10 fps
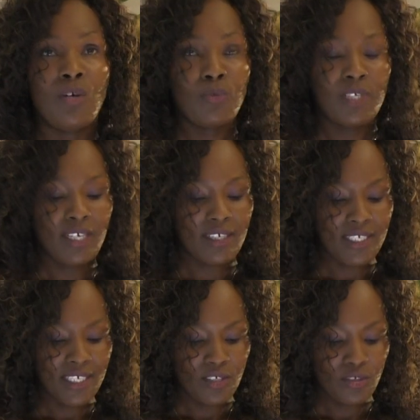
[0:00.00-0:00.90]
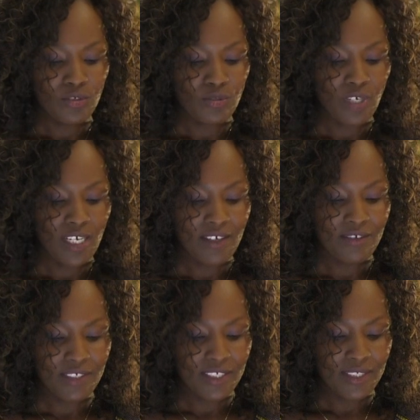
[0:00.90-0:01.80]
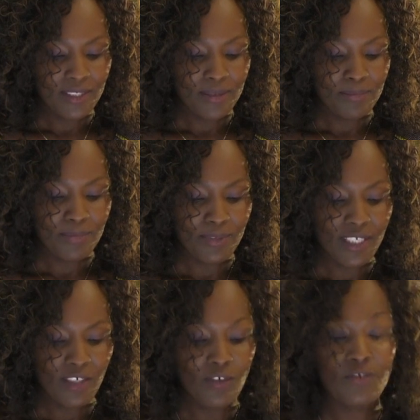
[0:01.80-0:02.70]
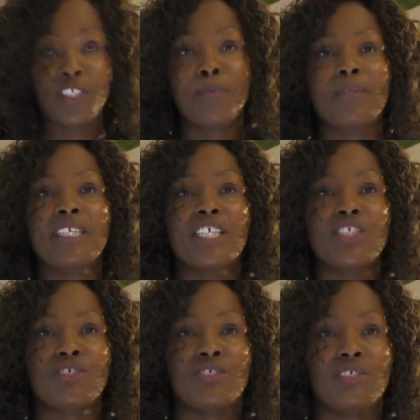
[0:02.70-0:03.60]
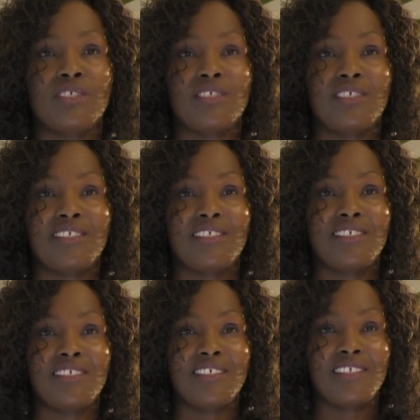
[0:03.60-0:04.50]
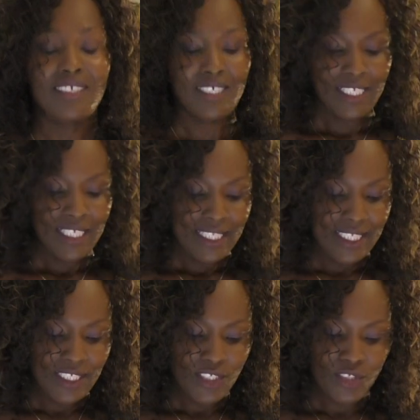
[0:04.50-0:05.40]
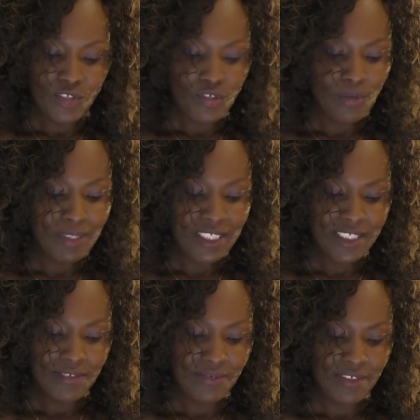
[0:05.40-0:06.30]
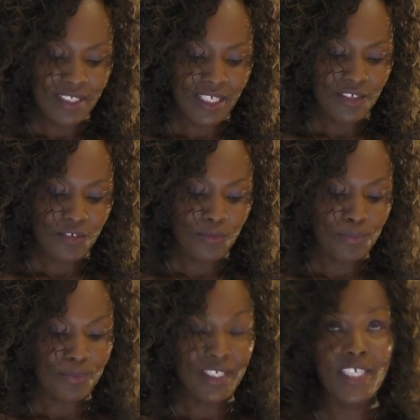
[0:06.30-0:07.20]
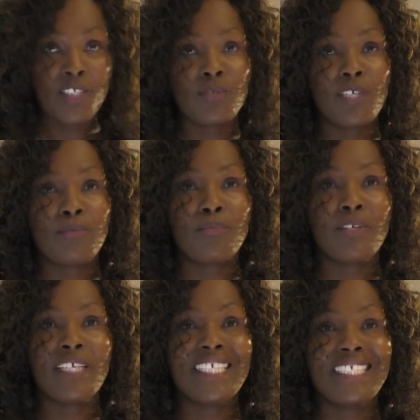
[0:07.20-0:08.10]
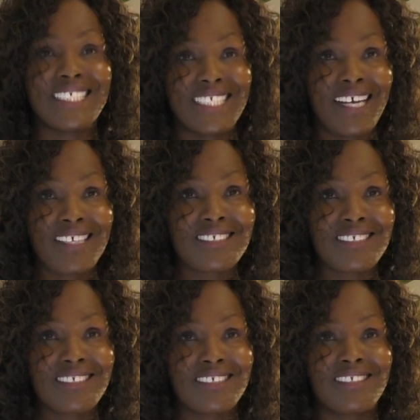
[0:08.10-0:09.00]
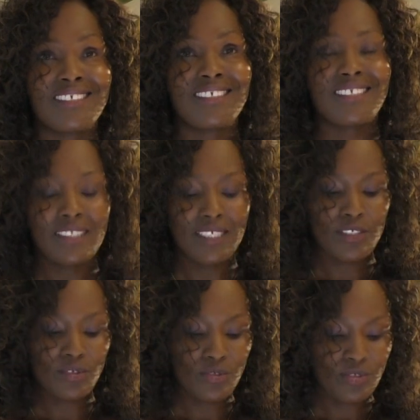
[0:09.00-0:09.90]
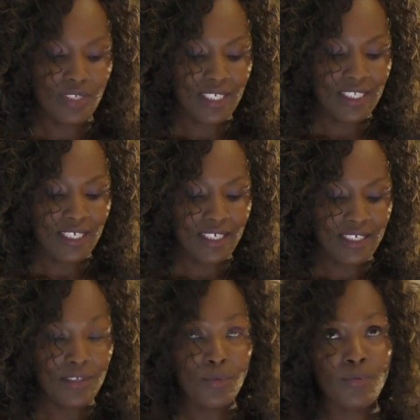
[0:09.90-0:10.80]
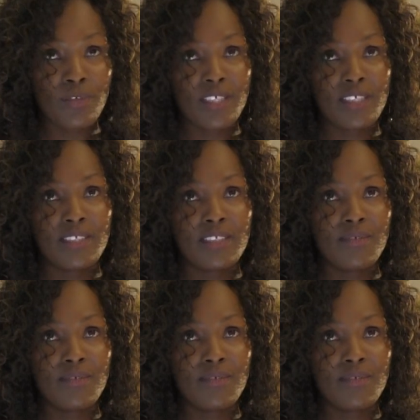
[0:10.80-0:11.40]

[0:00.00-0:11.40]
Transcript: we can also have a prayer of supplication there's so many different kind of prayer you can pray in tongues that is also another uh,